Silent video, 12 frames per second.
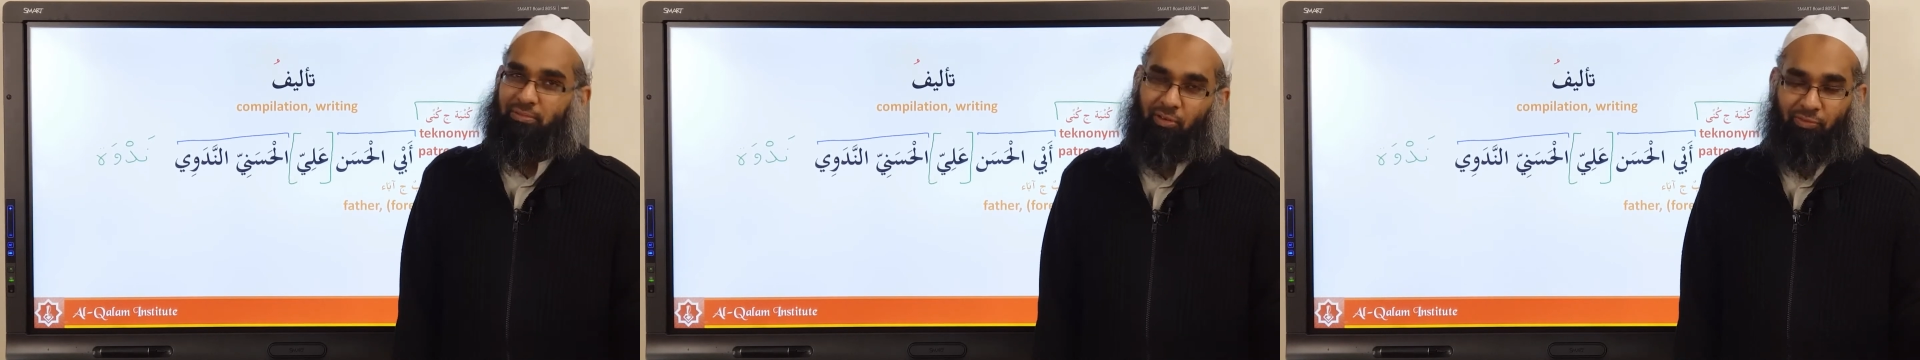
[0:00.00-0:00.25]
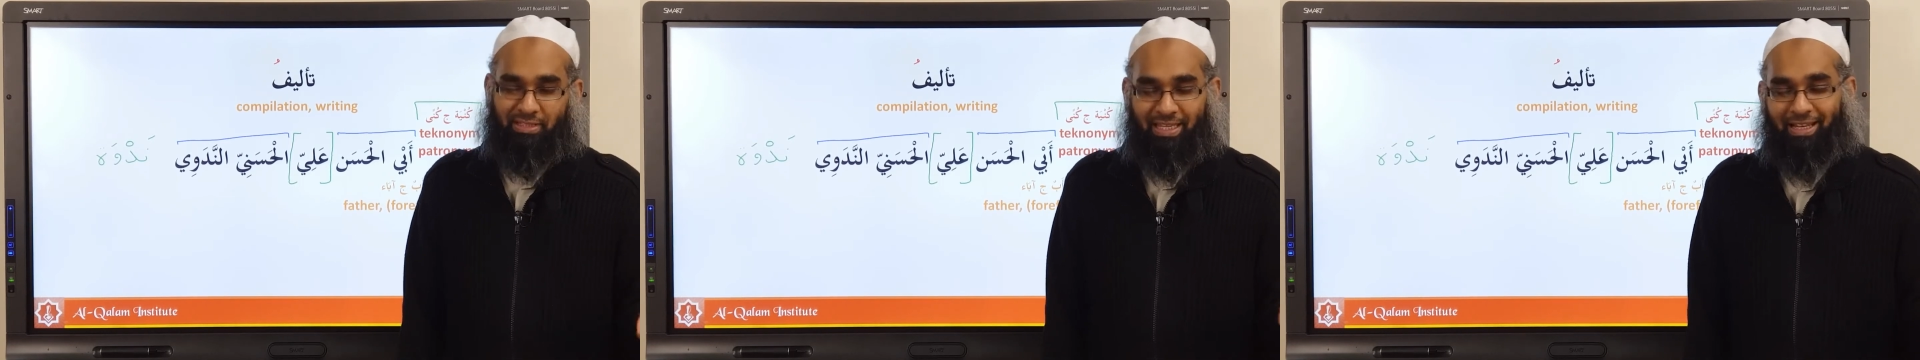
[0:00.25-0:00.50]

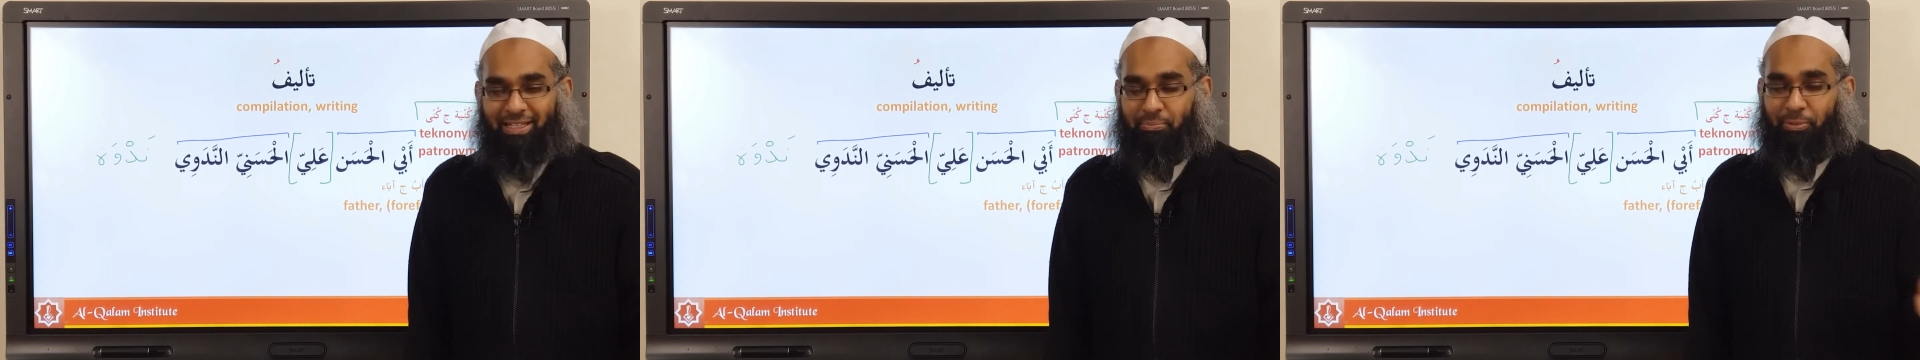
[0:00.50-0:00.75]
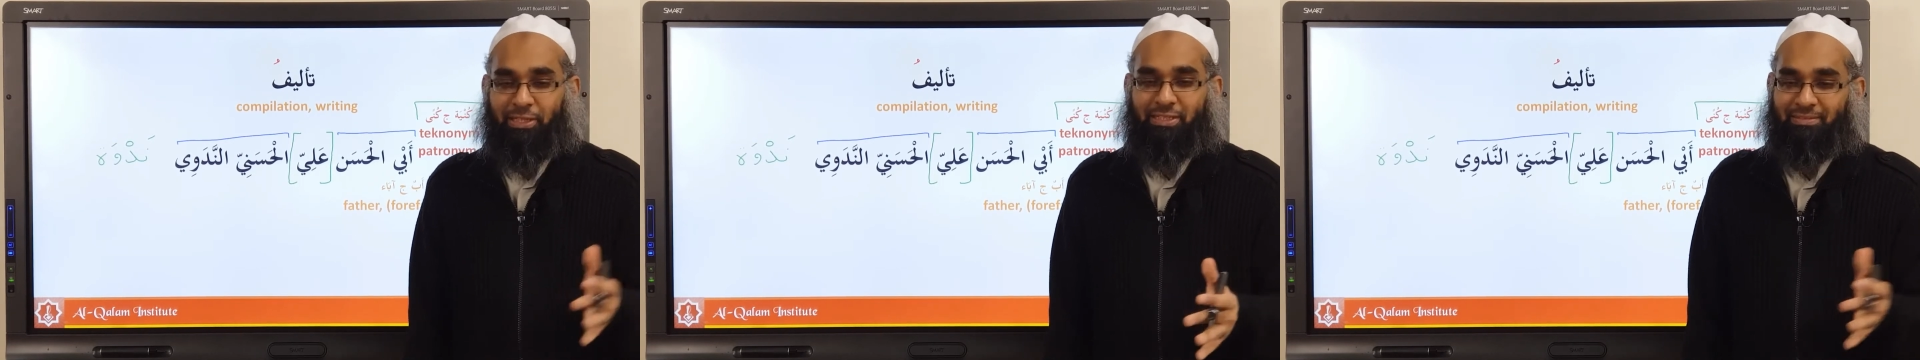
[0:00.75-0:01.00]
obviously English
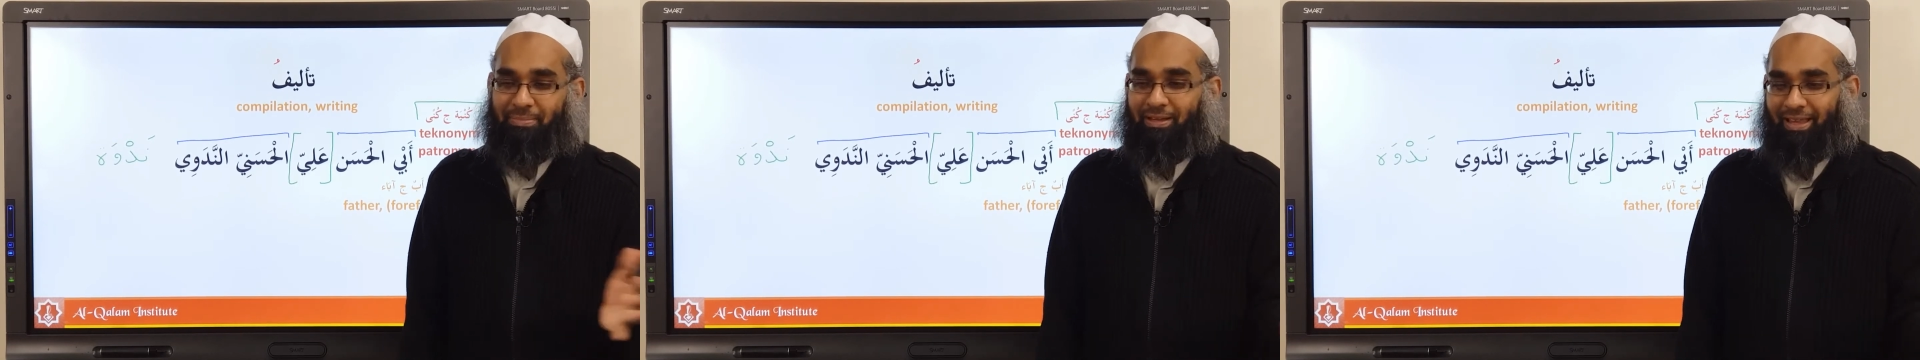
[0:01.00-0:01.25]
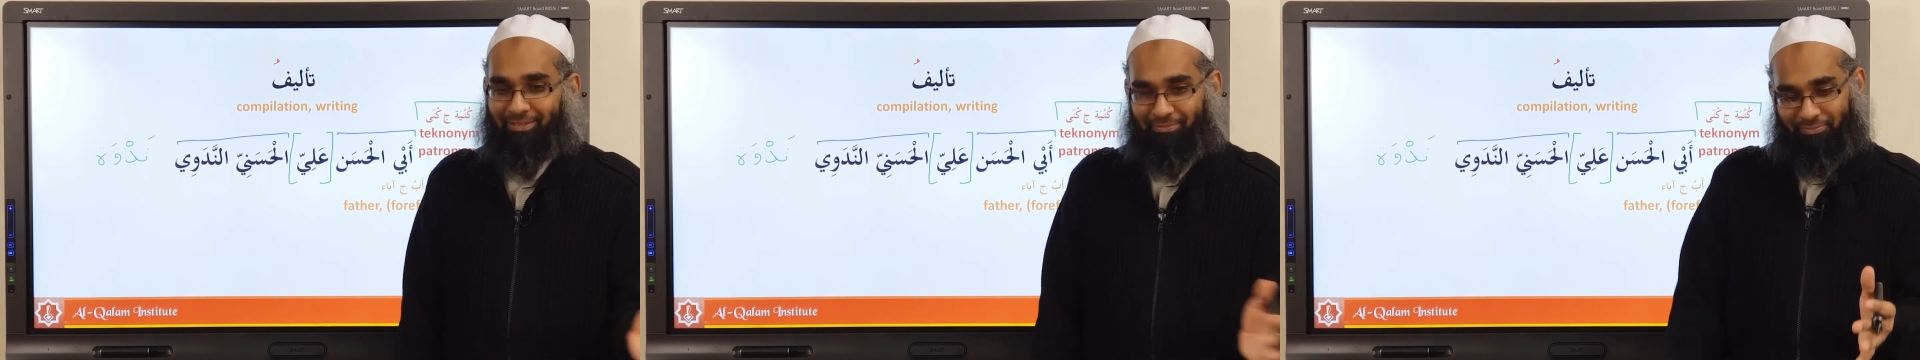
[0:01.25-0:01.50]
British is a bit
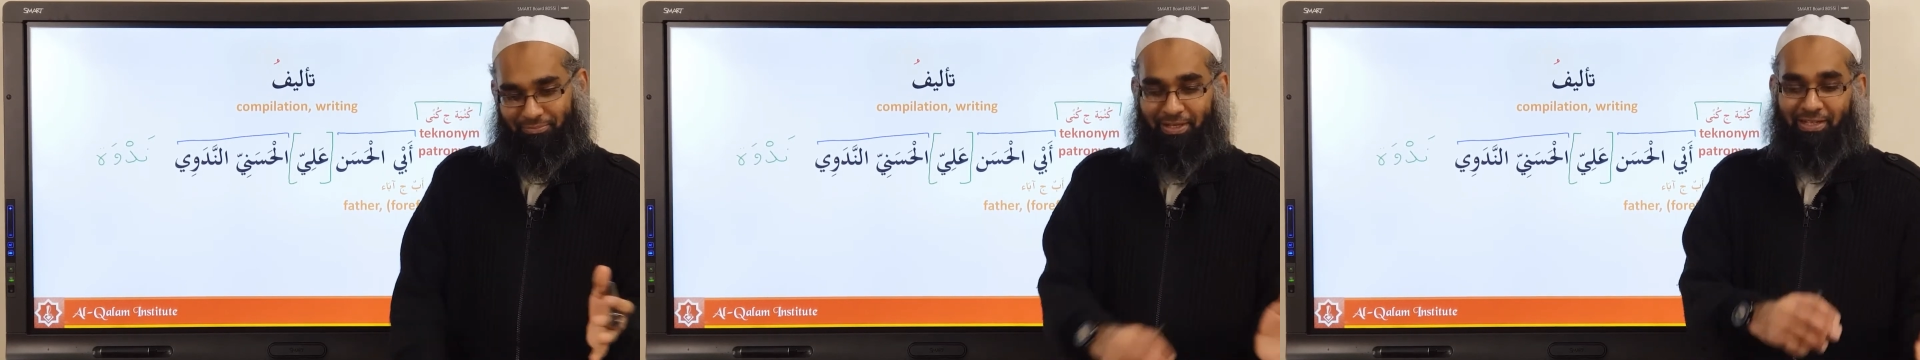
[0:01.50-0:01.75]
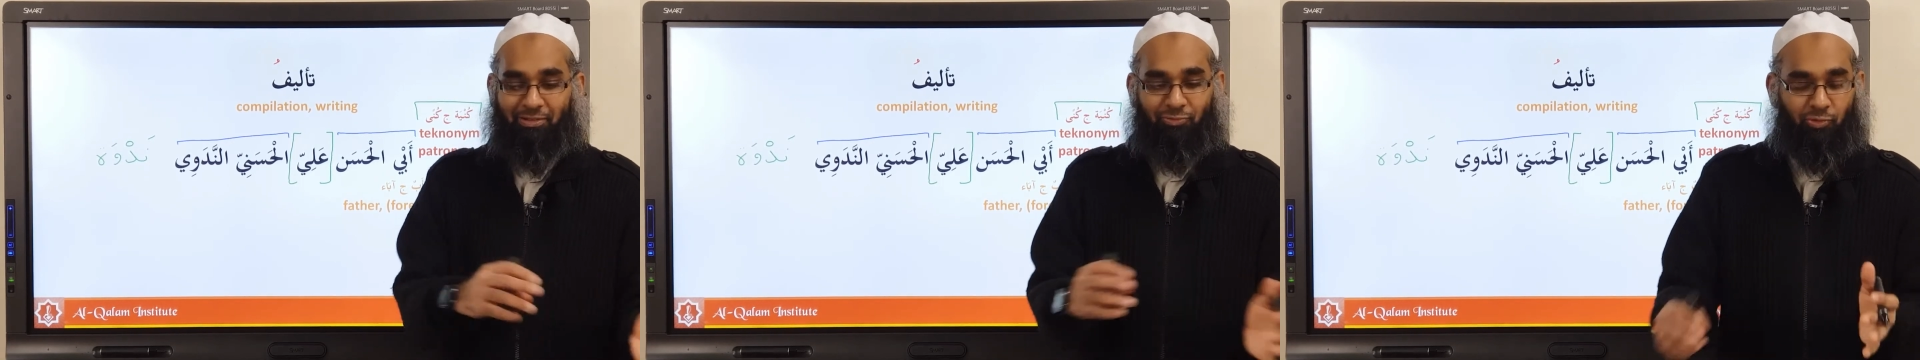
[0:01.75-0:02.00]
like
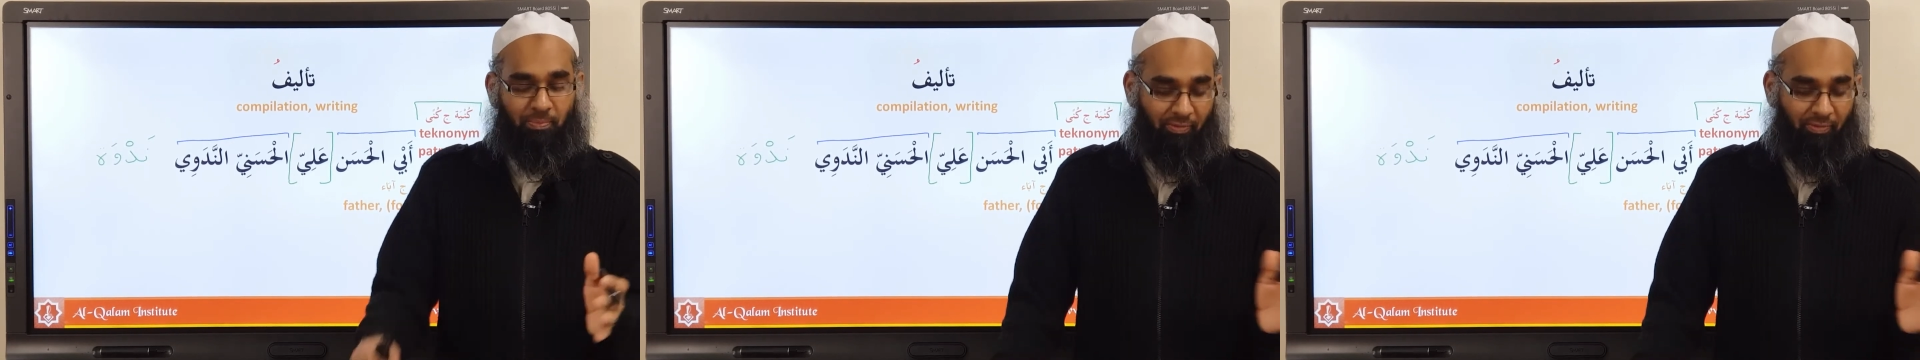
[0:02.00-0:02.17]
breaking the rule.